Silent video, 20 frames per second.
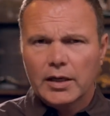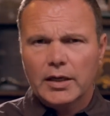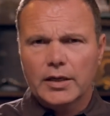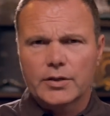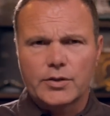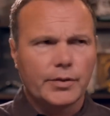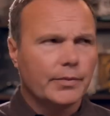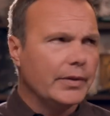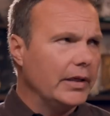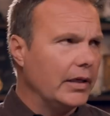
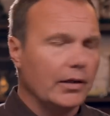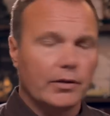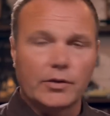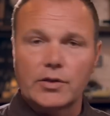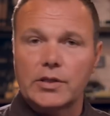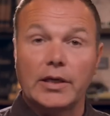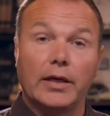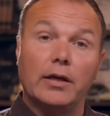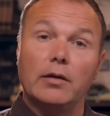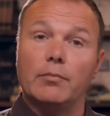As you read it, it'll
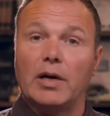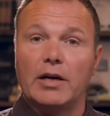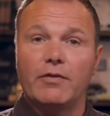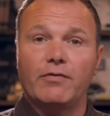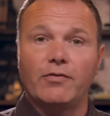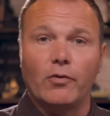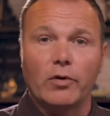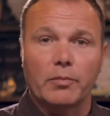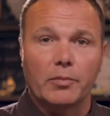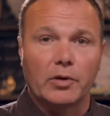say, in my
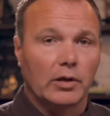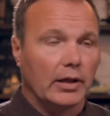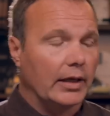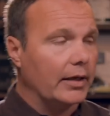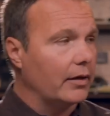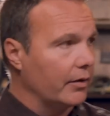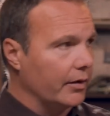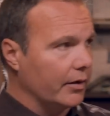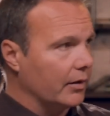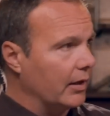former
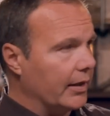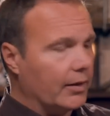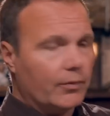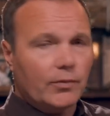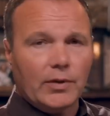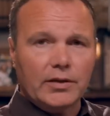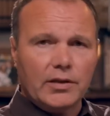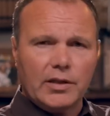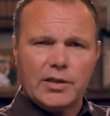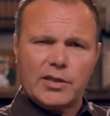letter. You're like,
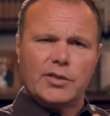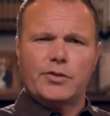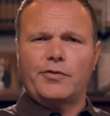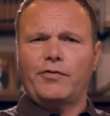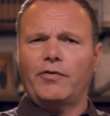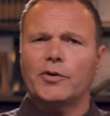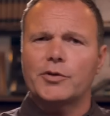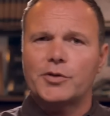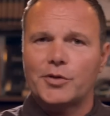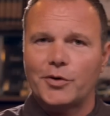well, this is
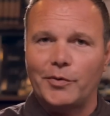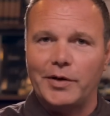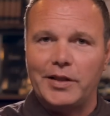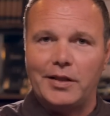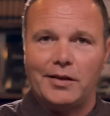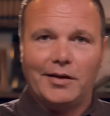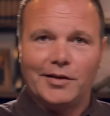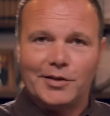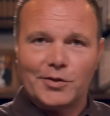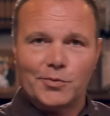first
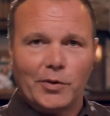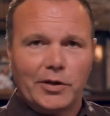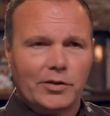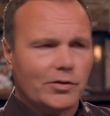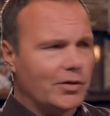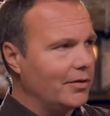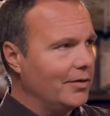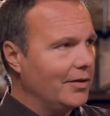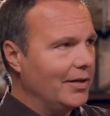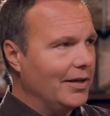Corinthians.
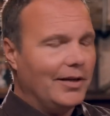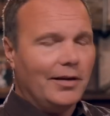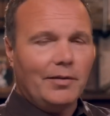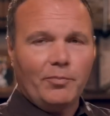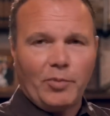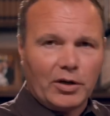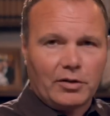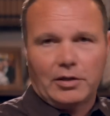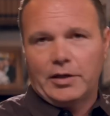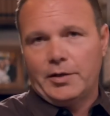Where's,
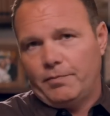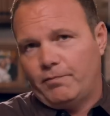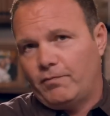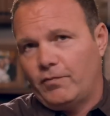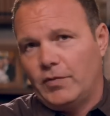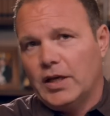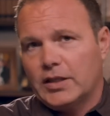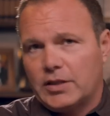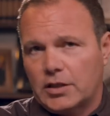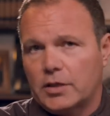apparently
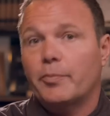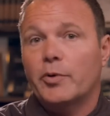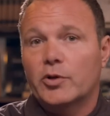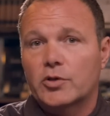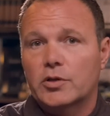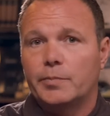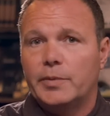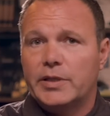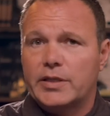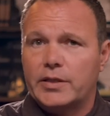that's
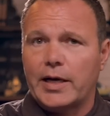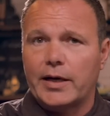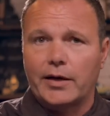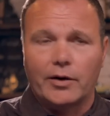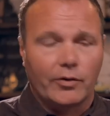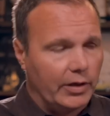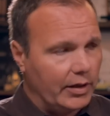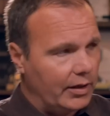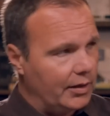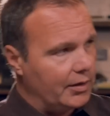supposed to be second
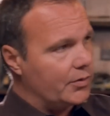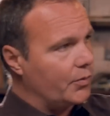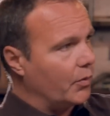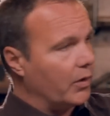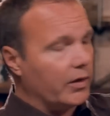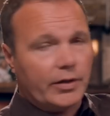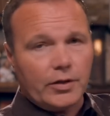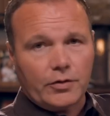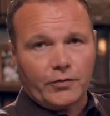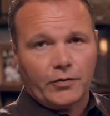Corinthians.
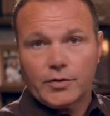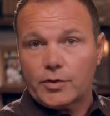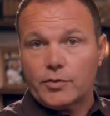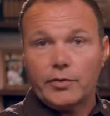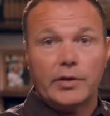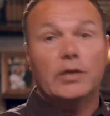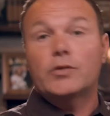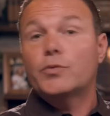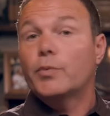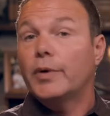Where is first
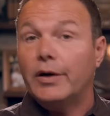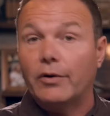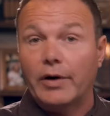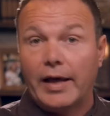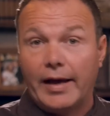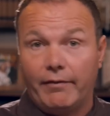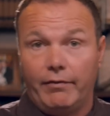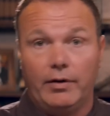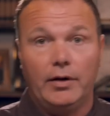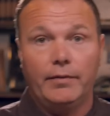Corinthians? We don't
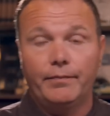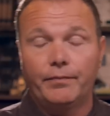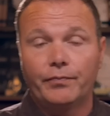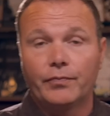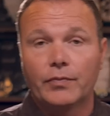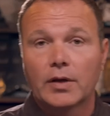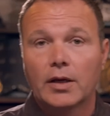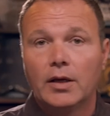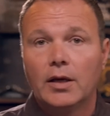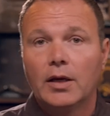have it.
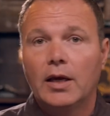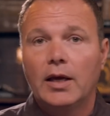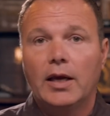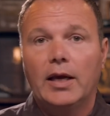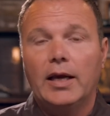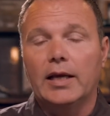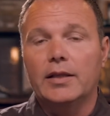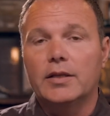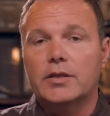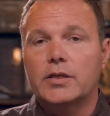
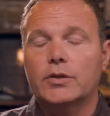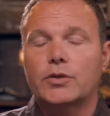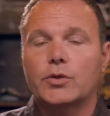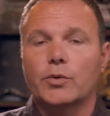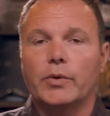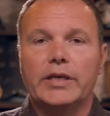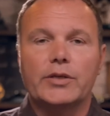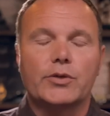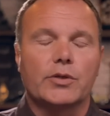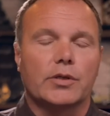And the
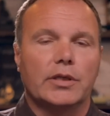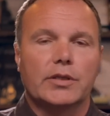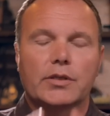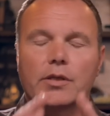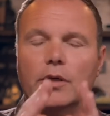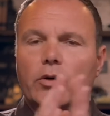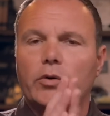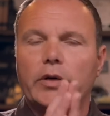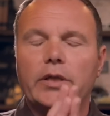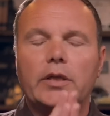situation is
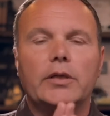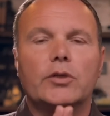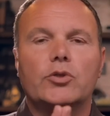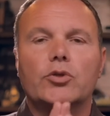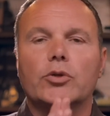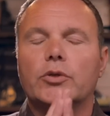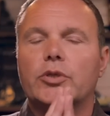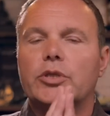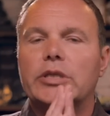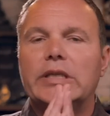the Corinthian
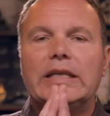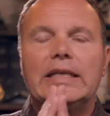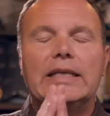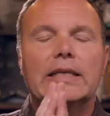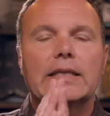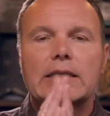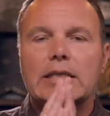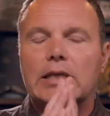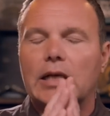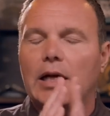church
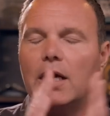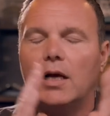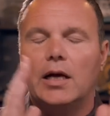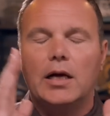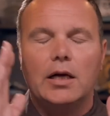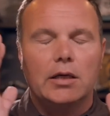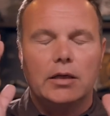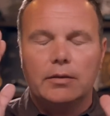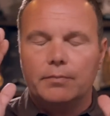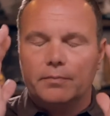is,
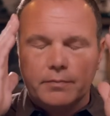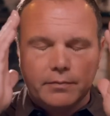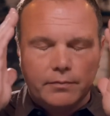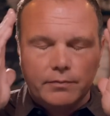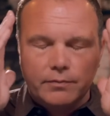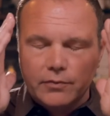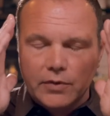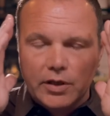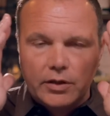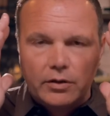a,
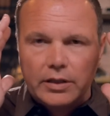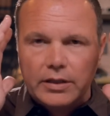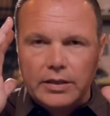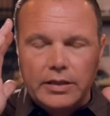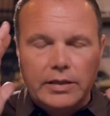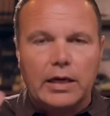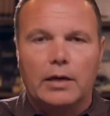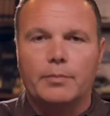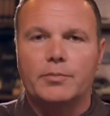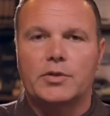they're a
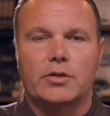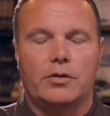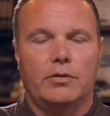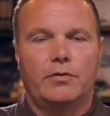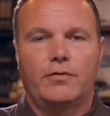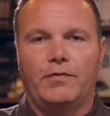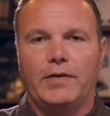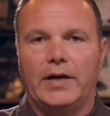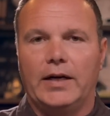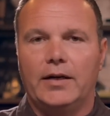
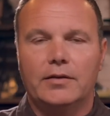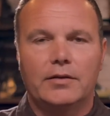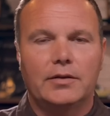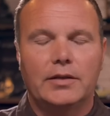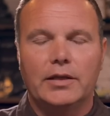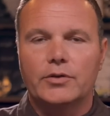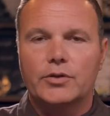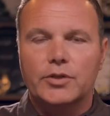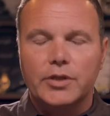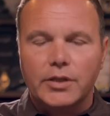dumpster fire.
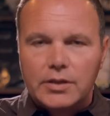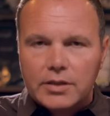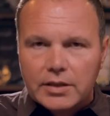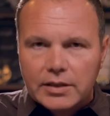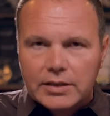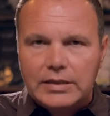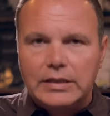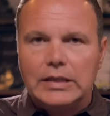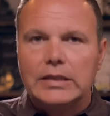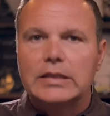They're just a
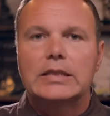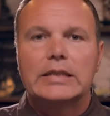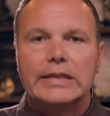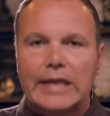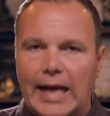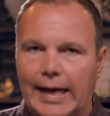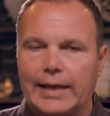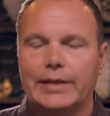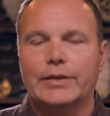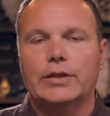
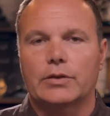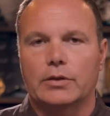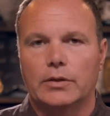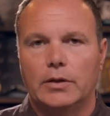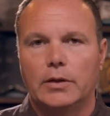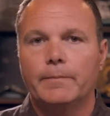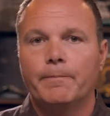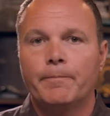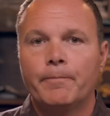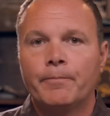
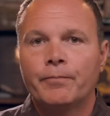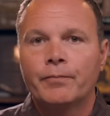disaster.